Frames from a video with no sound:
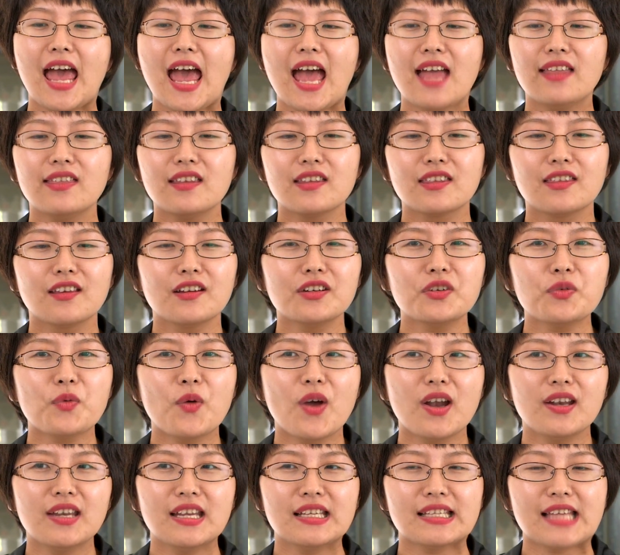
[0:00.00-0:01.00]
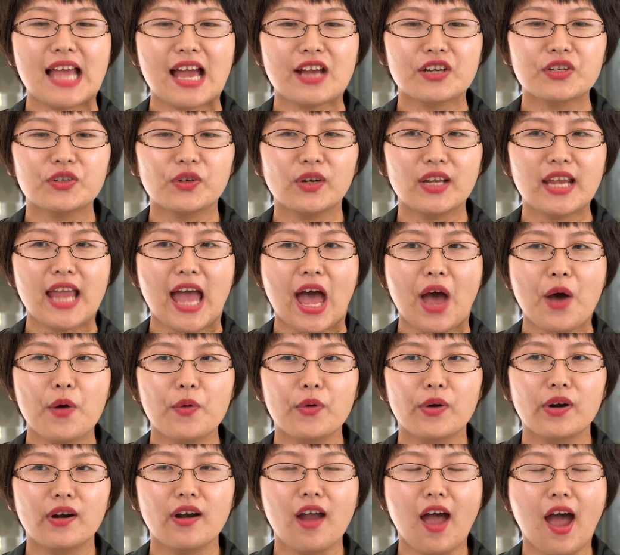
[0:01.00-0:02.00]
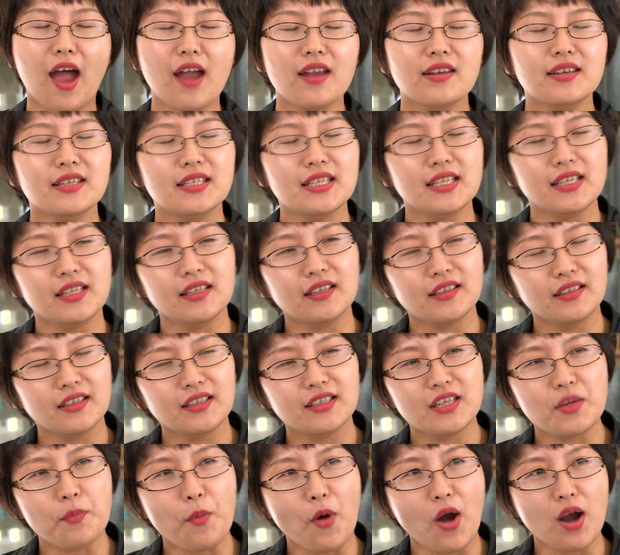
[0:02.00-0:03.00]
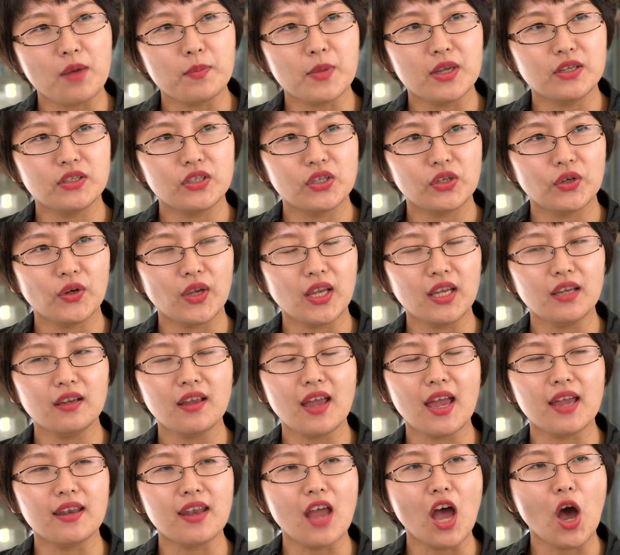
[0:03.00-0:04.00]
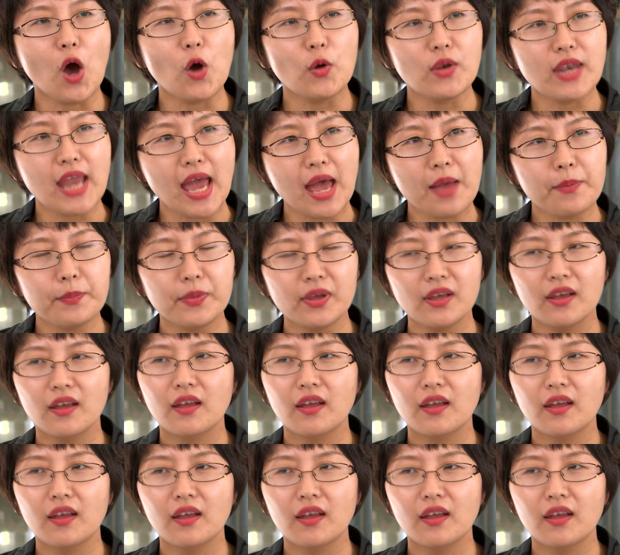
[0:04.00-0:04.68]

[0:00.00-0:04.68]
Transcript: And the third one is actually our R&D department doing an ONAP,